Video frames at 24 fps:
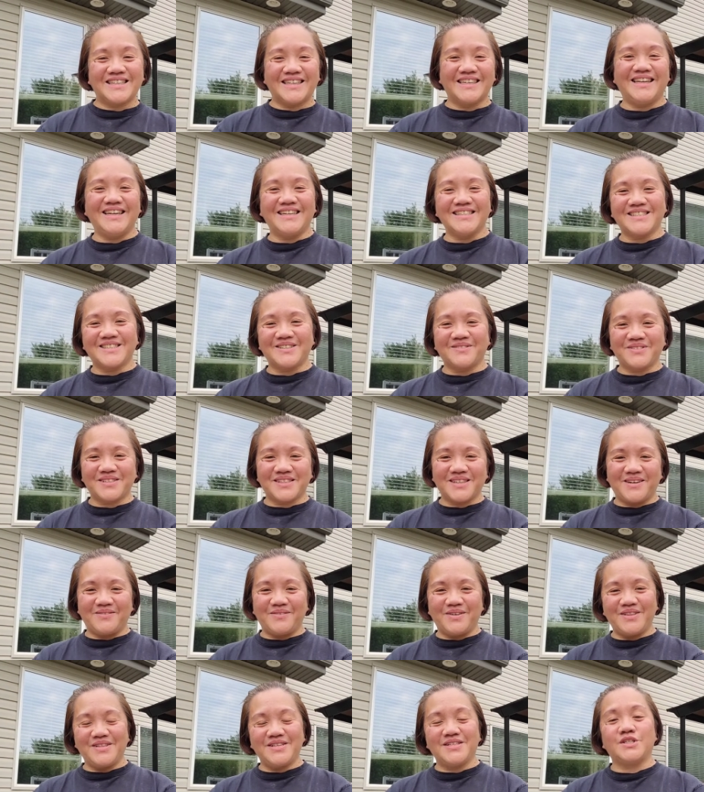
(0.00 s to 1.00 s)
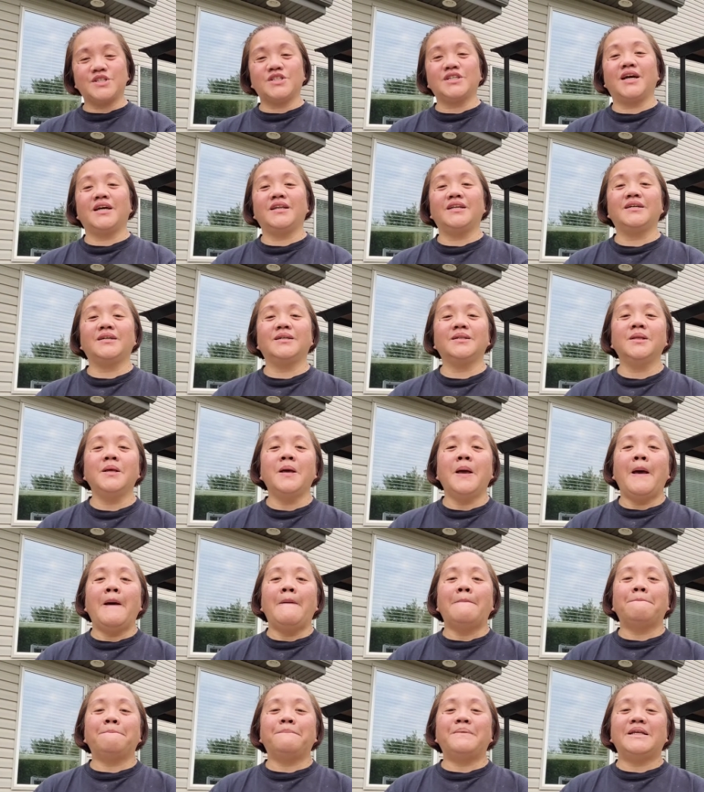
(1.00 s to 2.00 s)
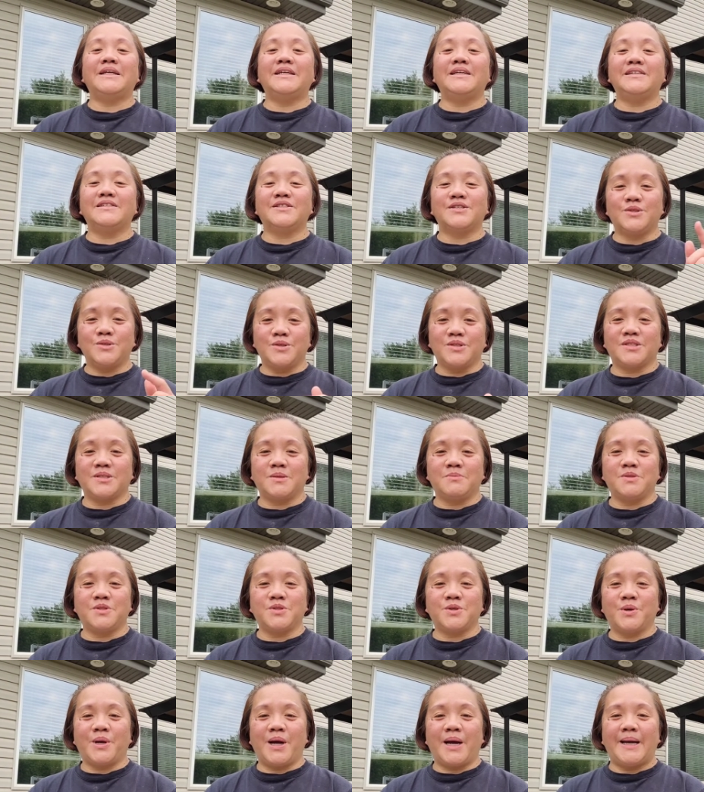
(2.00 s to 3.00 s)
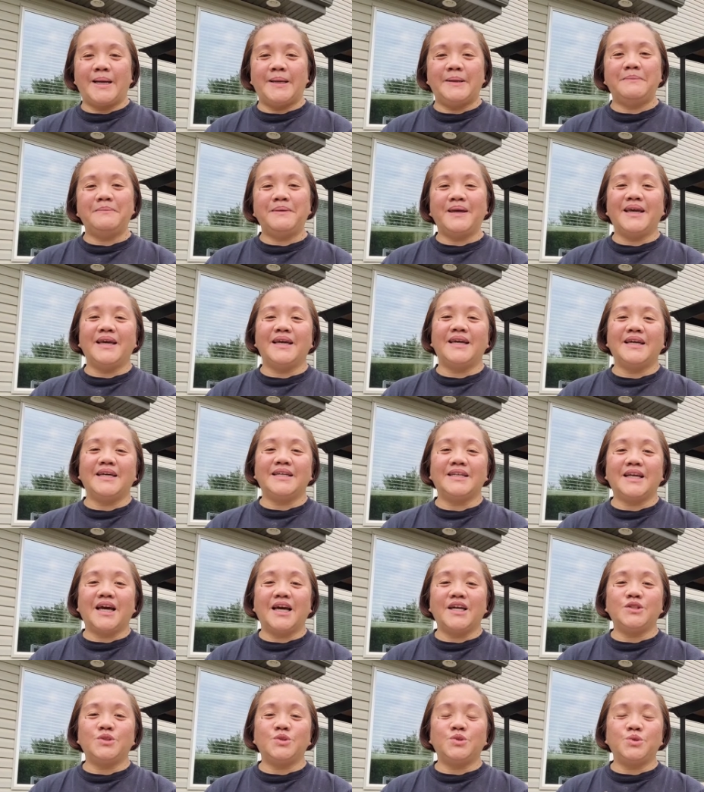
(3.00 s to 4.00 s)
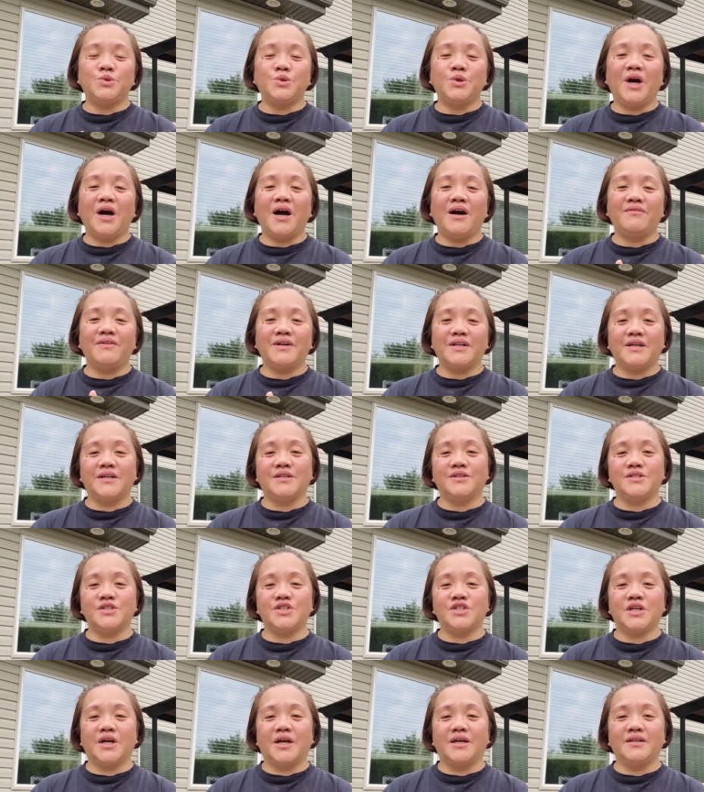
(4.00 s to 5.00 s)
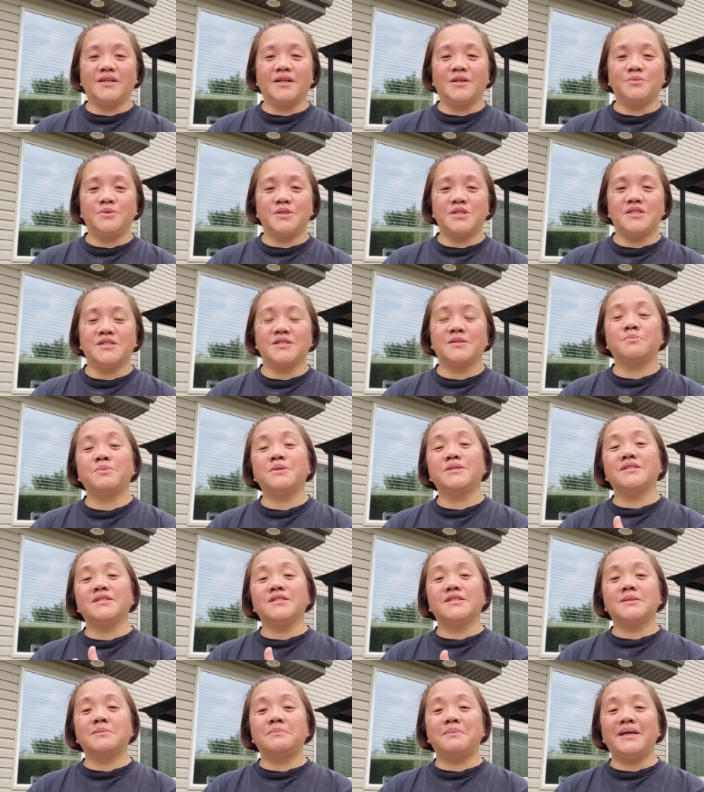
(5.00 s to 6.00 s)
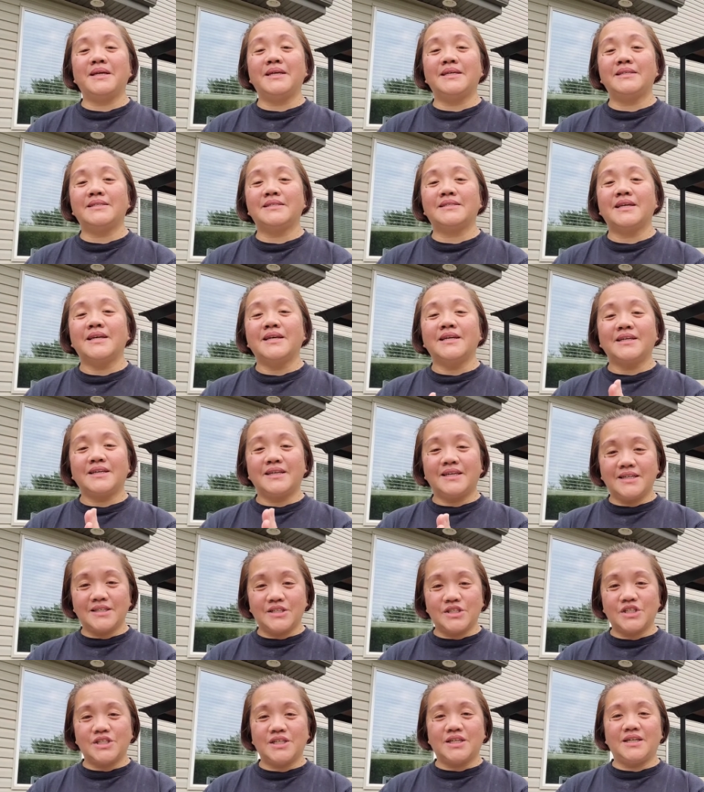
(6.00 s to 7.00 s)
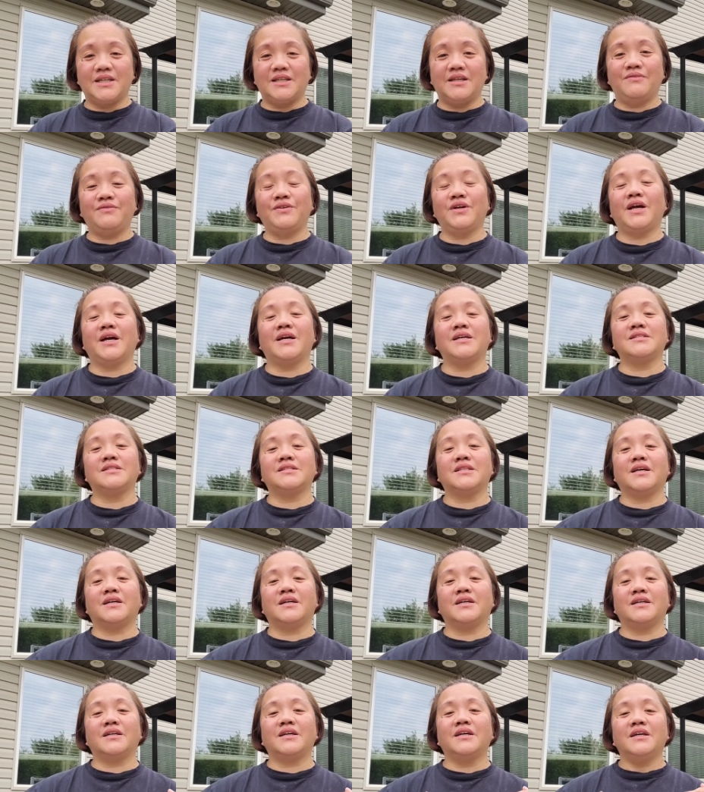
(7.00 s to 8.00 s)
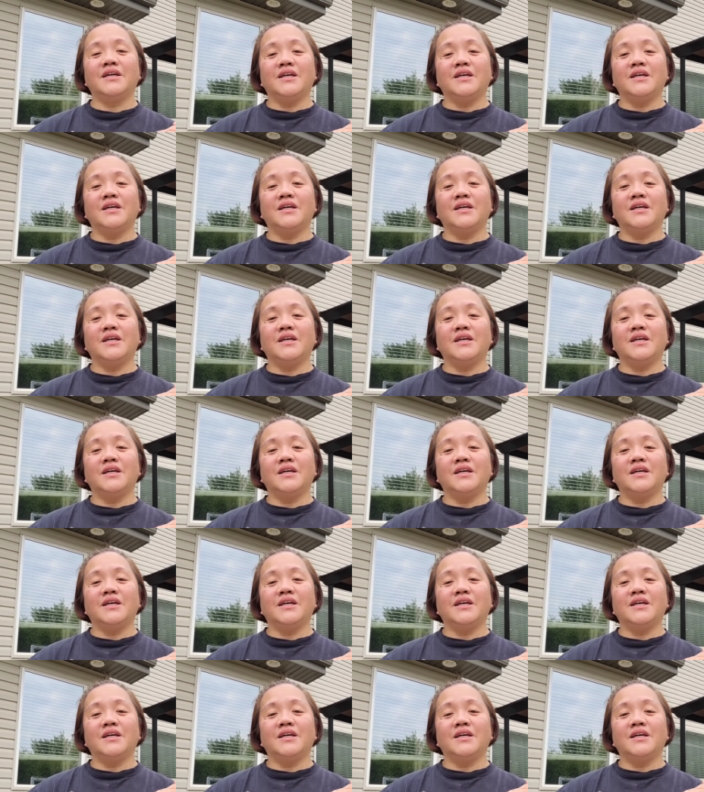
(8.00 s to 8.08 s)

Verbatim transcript: are not subscribed on this channel please do subscribe and i do have another channel which is princess mae's kitchen if you guys like